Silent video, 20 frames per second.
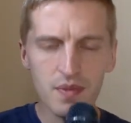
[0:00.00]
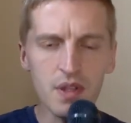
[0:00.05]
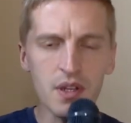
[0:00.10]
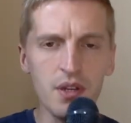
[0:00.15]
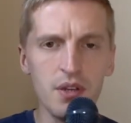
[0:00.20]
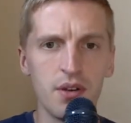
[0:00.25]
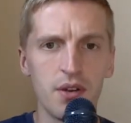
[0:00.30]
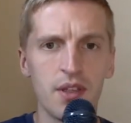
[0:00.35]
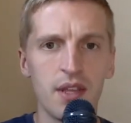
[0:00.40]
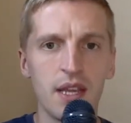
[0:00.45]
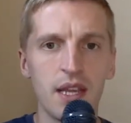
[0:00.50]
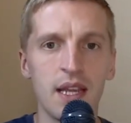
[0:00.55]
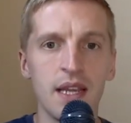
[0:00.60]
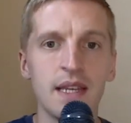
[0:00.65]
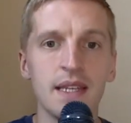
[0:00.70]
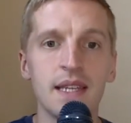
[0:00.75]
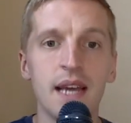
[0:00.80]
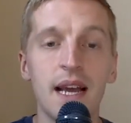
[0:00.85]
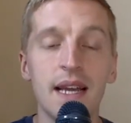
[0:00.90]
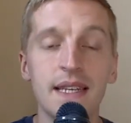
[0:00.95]
you're
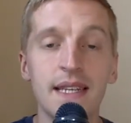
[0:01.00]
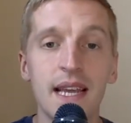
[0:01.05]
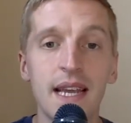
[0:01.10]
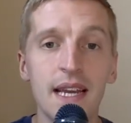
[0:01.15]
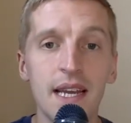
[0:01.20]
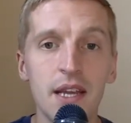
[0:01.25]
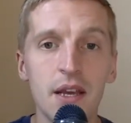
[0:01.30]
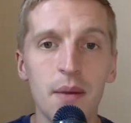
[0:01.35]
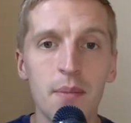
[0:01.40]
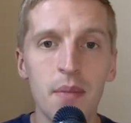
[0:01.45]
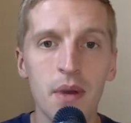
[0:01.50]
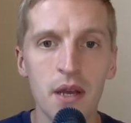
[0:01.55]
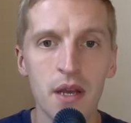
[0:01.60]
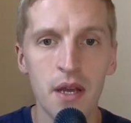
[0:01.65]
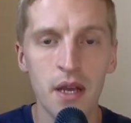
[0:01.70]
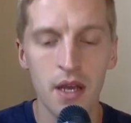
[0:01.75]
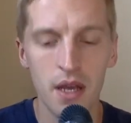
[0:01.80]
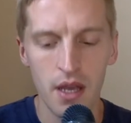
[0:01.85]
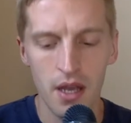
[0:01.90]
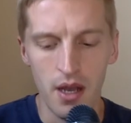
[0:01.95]
thinking titanium,
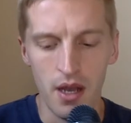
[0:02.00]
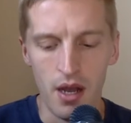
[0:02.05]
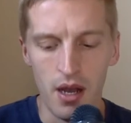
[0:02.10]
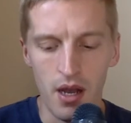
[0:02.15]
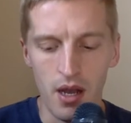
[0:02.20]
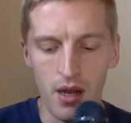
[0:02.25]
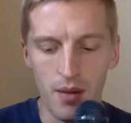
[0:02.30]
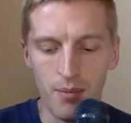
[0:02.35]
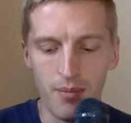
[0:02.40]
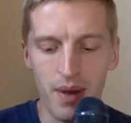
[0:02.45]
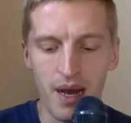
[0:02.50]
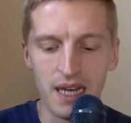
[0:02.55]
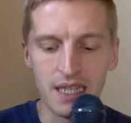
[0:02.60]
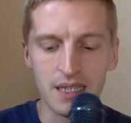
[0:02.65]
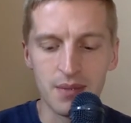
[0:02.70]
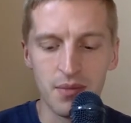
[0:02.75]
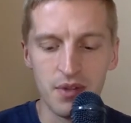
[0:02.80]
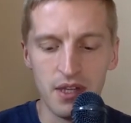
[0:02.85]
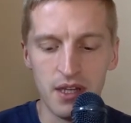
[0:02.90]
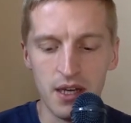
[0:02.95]

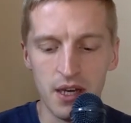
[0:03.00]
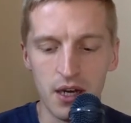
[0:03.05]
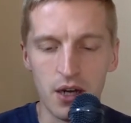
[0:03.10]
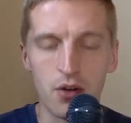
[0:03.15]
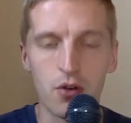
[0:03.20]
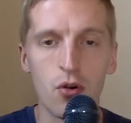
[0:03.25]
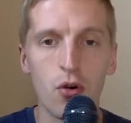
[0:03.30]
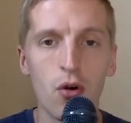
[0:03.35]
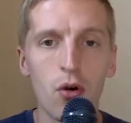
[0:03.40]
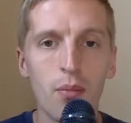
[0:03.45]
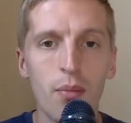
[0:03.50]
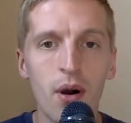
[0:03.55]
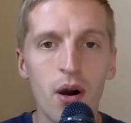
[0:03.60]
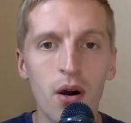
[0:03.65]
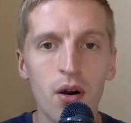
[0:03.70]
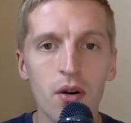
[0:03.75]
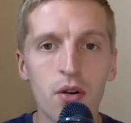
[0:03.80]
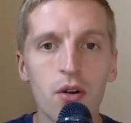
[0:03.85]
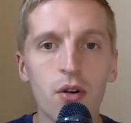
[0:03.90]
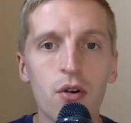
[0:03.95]
possibly a
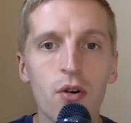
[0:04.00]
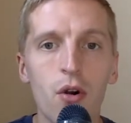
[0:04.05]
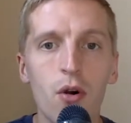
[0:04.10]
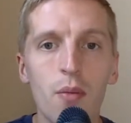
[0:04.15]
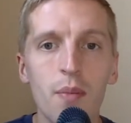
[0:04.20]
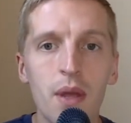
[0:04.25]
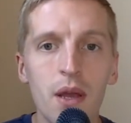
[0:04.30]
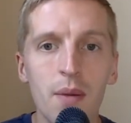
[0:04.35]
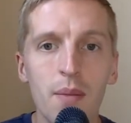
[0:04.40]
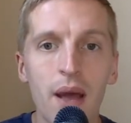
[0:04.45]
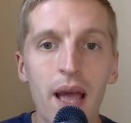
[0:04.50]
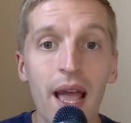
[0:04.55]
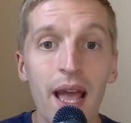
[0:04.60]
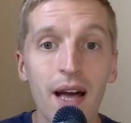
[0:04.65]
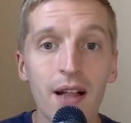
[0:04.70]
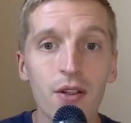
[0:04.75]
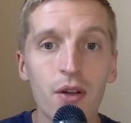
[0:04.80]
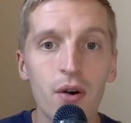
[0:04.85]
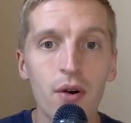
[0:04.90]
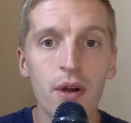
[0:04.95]
cobalt chromium
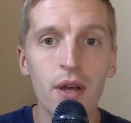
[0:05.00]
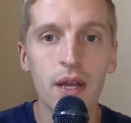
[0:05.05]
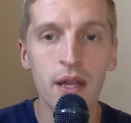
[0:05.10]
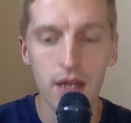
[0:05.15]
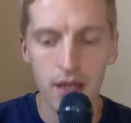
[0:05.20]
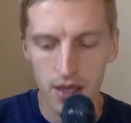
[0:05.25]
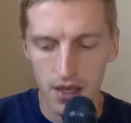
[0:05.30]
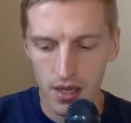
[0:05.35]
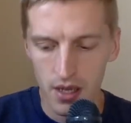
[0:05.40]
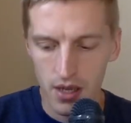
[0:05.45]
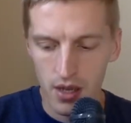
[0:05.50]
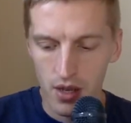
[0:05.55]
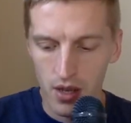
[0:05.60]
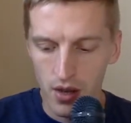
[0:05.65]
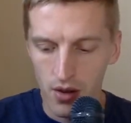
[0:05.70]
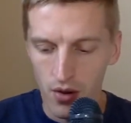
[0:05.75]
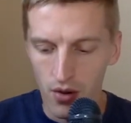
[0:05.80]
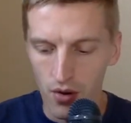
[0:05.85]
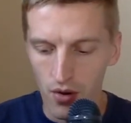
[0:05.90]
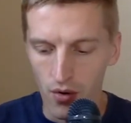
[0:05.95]
alloy,
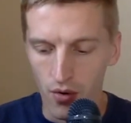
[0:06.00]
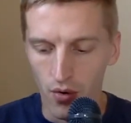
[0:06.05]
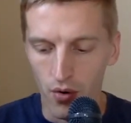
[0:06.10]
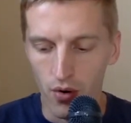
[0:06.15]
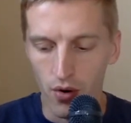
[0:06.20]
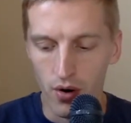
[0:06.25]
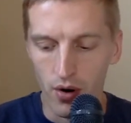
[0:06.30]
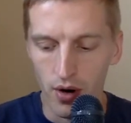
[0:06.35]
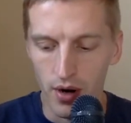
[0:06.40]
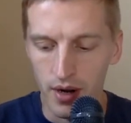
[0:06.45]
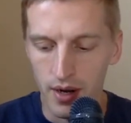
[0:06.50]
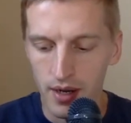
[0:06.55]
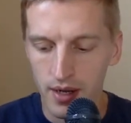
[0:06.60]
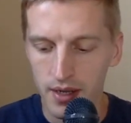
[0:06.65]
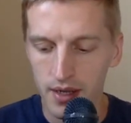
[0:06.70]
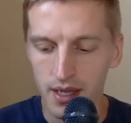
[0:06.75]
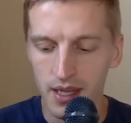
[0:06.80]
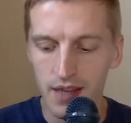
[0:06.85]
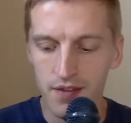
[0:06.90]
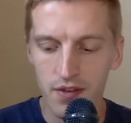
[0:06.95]
or
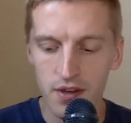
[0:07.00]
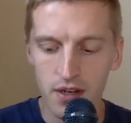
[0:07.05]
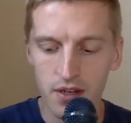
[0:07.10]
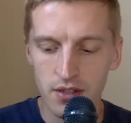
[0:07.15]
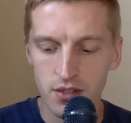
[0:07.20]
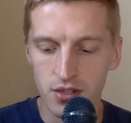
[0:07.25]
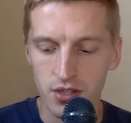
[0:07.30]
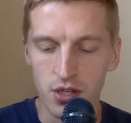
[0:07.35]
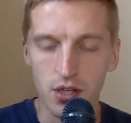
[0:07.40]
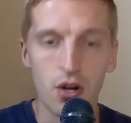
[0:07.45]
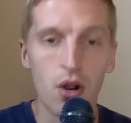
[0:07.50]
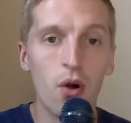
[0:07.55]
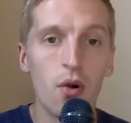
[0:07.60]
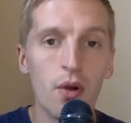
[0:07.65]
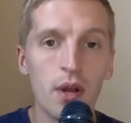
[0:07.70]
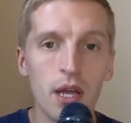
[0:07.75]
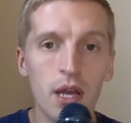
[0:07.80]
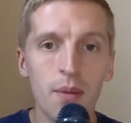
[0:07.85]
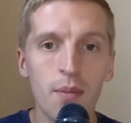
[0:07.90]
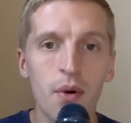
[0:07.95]
even
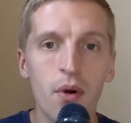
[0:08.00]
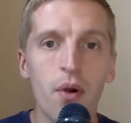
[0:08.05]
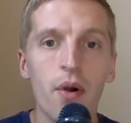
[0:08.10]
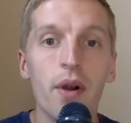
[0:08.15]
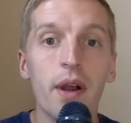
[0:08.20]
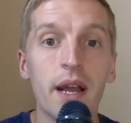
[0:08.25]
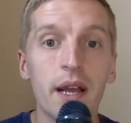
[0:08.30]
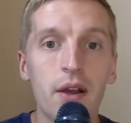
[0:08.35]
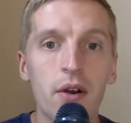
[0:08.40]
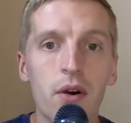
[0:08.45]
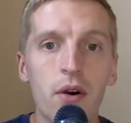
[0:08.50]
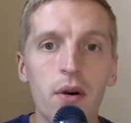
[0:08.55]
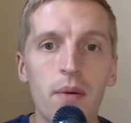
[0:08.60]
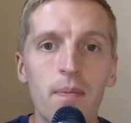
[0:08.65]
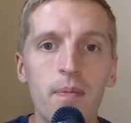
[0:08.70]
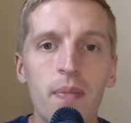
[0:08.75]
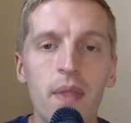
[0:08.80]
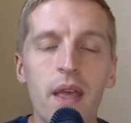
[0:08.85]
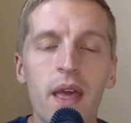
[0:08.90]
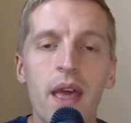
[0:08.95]
zirconium or nickel.
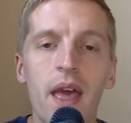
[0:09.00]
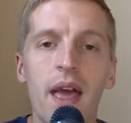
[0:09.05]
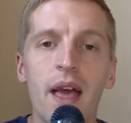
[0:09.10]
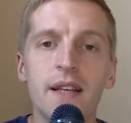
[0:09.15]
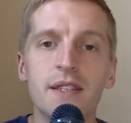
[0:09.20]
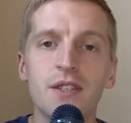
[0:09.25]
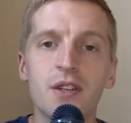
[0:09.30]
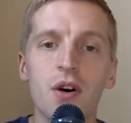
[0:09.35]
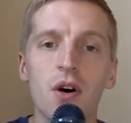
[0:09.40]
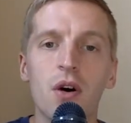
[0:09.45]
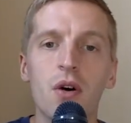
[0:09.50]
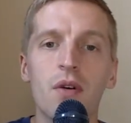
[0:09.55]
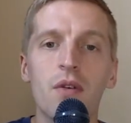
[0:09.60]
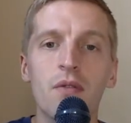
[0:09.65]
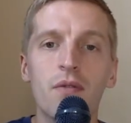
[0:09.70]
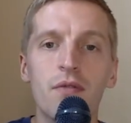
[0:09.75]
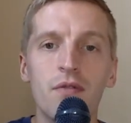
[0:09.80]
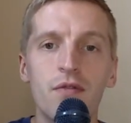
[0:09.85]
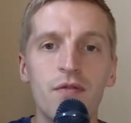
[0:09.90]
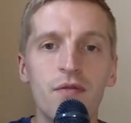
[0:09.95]

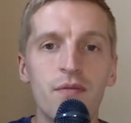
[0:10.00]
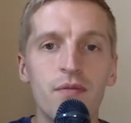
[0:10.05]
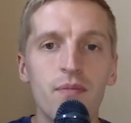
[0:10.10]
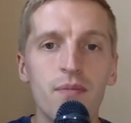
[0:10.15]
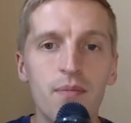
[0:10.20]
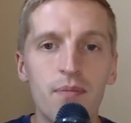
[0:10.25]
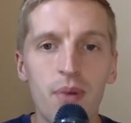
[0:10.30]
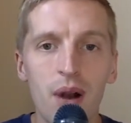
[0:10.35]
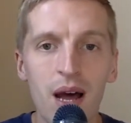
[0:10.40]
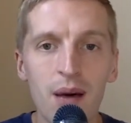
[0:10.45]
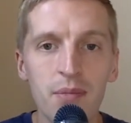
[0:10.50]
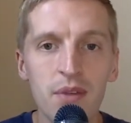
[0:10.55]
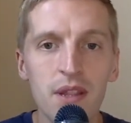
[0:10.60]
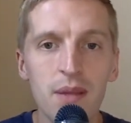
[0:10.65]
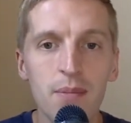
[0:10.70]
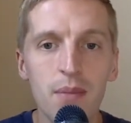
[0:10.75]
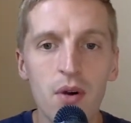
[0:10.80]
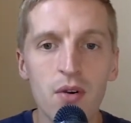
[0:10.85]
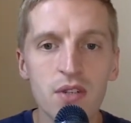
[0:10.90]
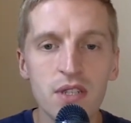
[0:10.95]
So probably the
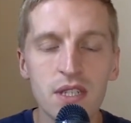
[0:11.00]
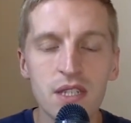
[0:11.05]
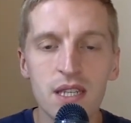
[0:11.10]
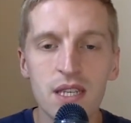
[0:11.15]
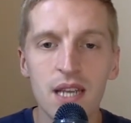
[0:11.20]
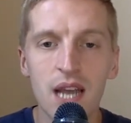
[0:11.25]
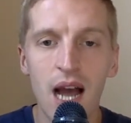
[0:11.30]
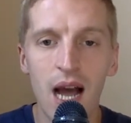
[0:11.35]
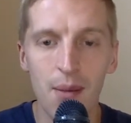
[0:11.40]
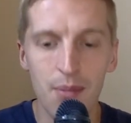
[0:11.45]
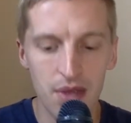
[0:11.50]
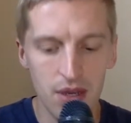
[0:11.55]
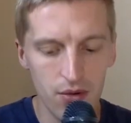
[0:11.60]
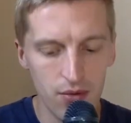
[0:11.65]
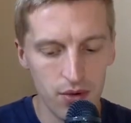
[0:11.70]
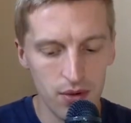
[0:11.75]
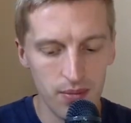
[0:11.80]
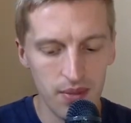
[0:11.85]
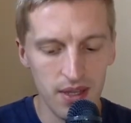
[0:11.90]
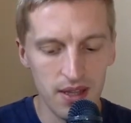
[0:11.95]
most common
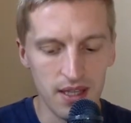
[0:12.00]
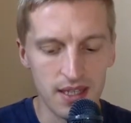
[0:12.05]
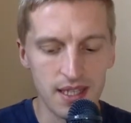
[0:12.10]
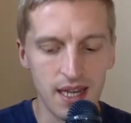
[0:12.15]
would be the